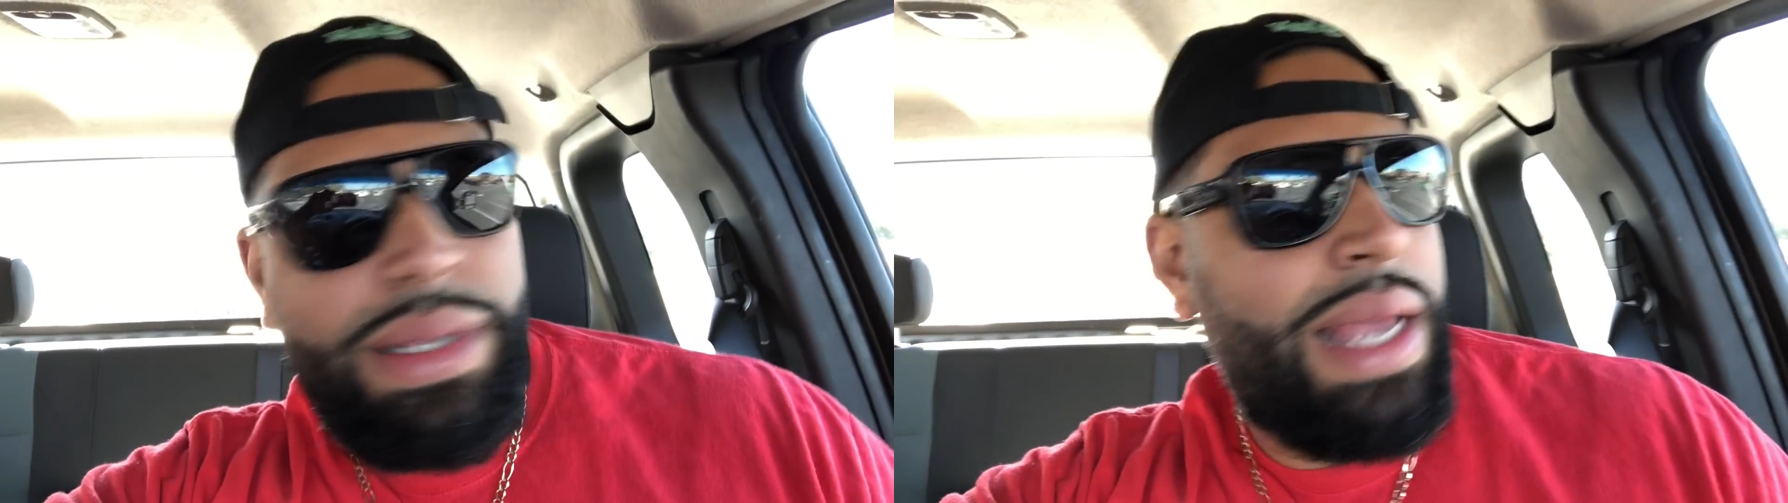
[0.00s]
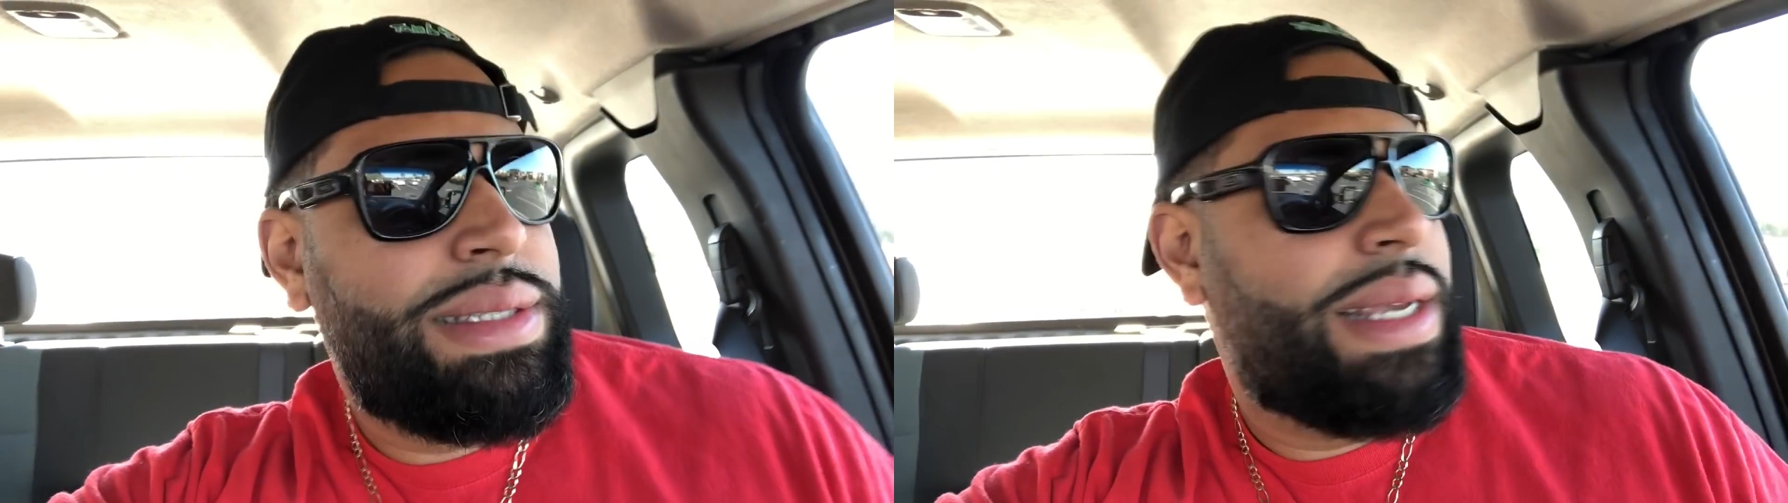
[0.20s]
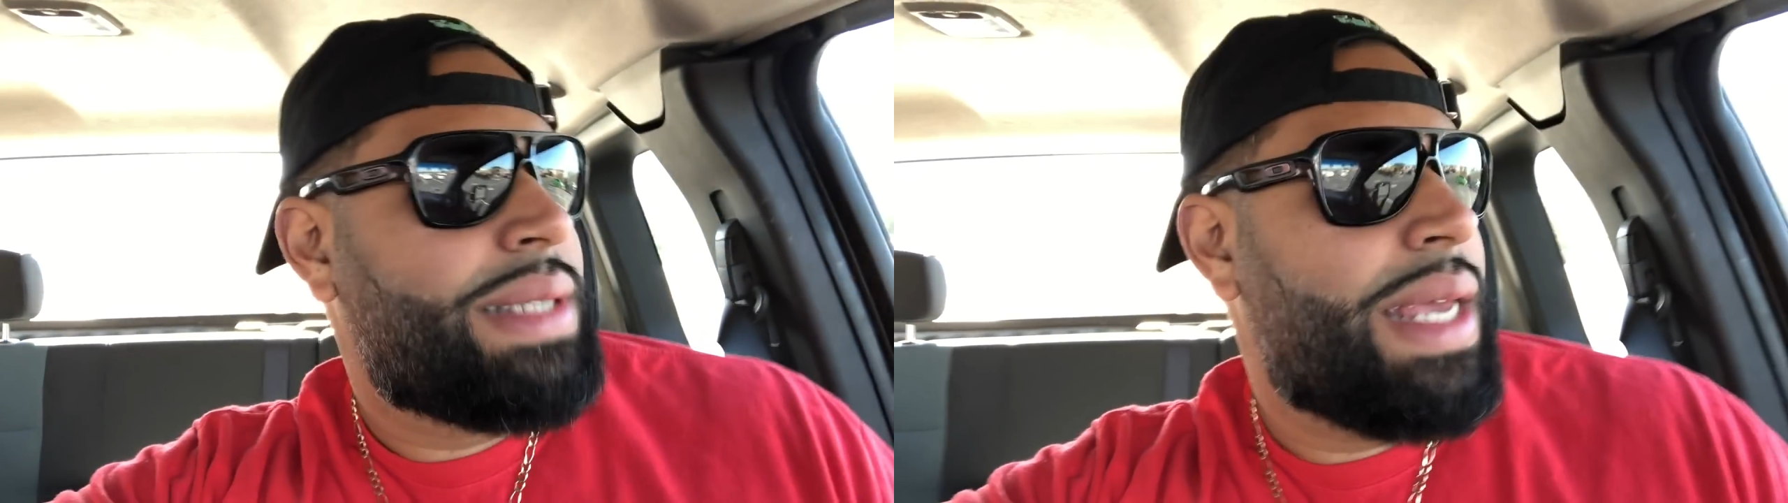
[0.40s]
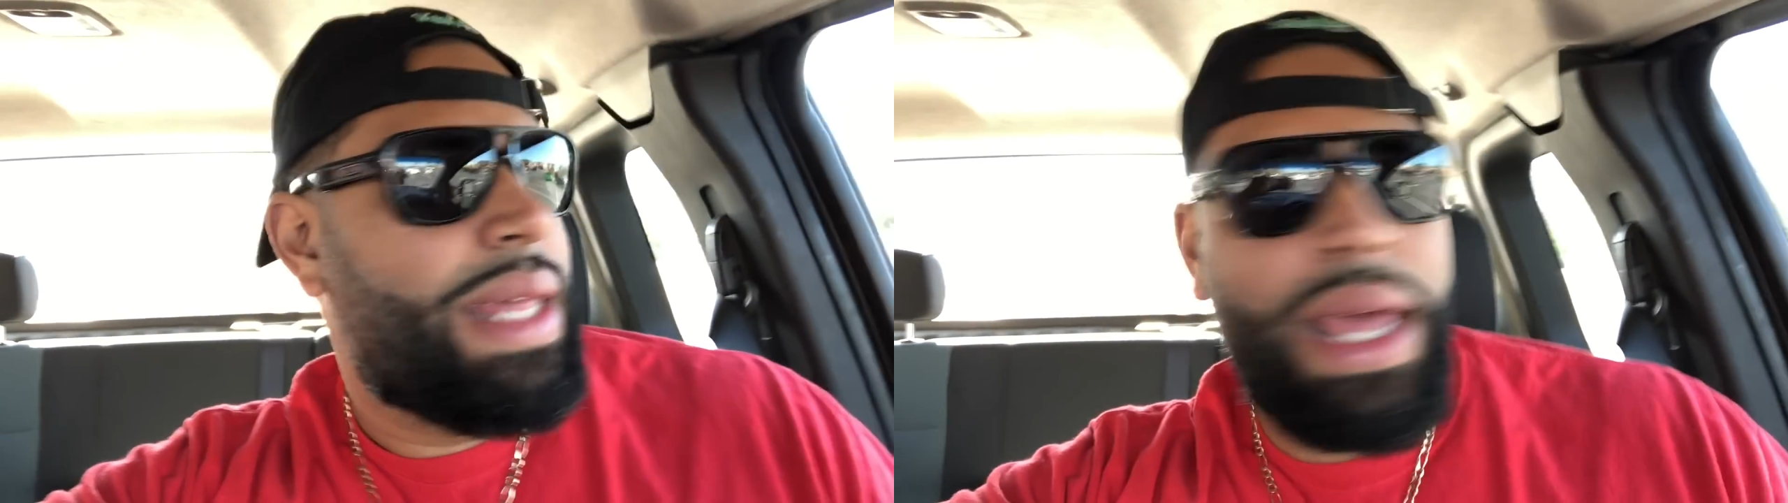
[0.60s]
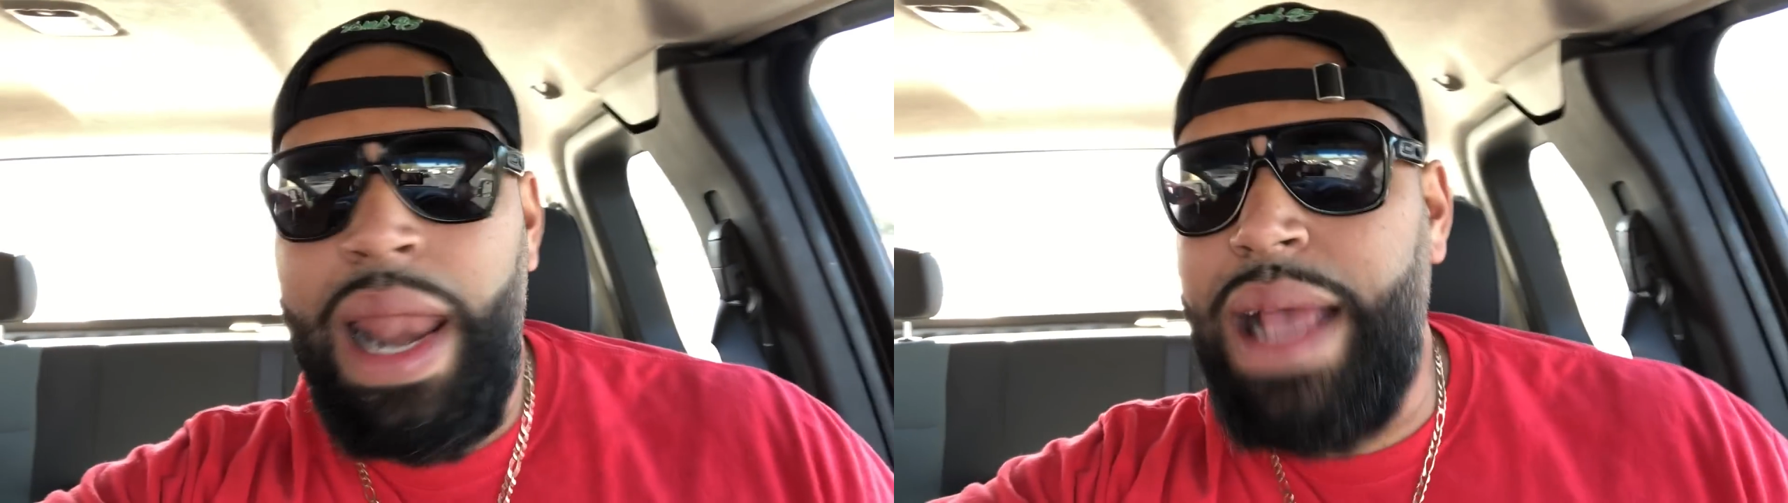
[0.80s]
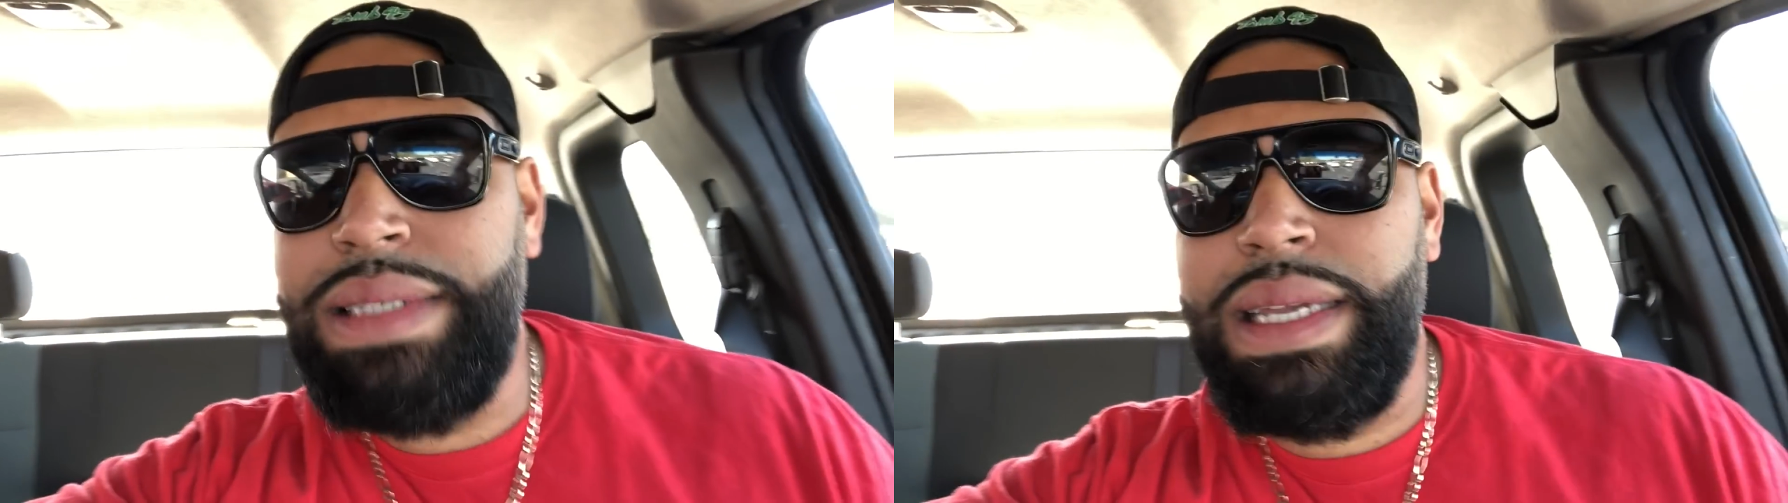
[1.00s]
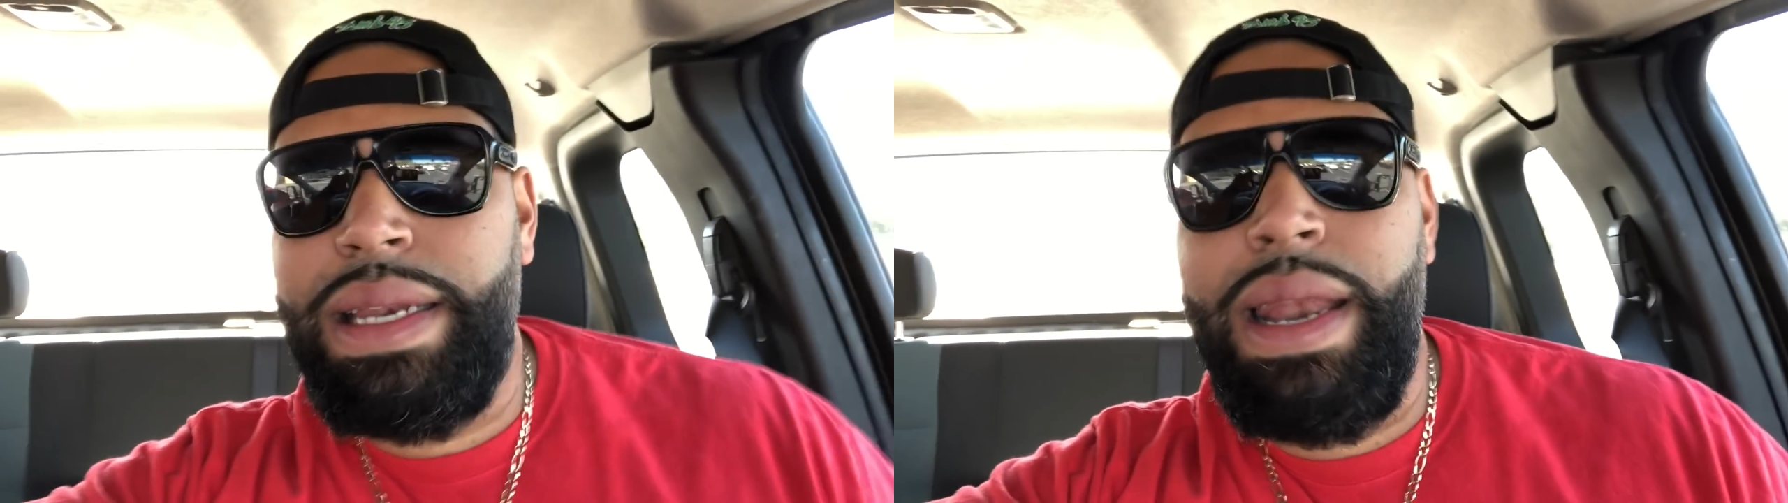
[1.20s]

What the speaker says: As they say, the classic